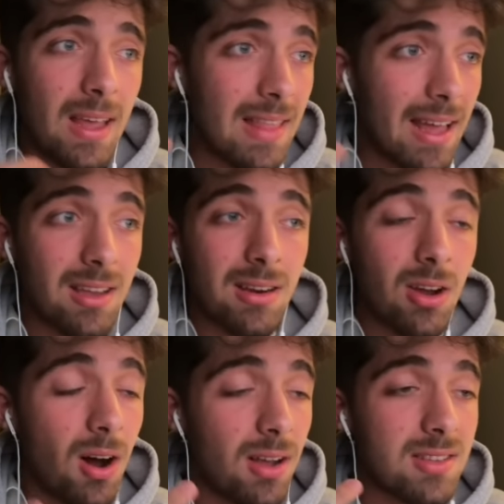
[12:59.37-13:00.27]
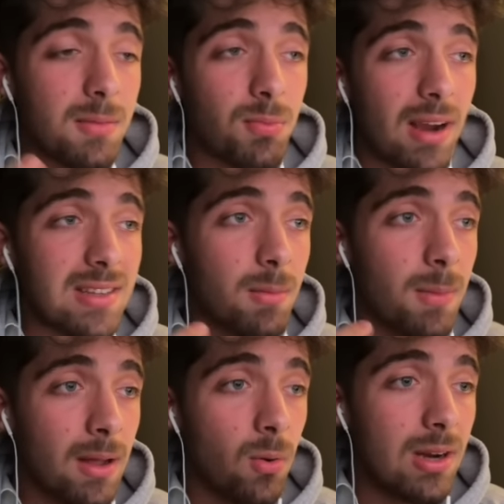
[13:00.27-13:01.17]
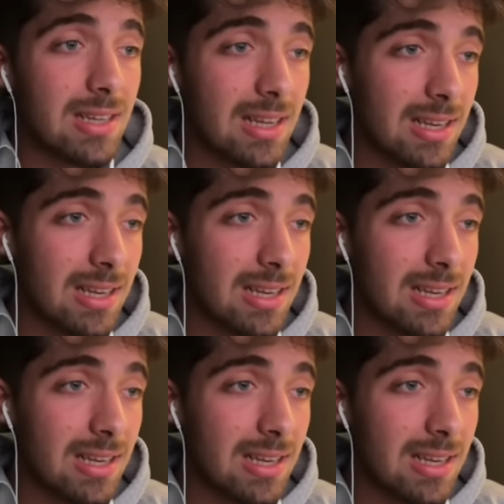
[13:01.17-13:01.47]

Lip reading: and that could cause the price of Bitcoin to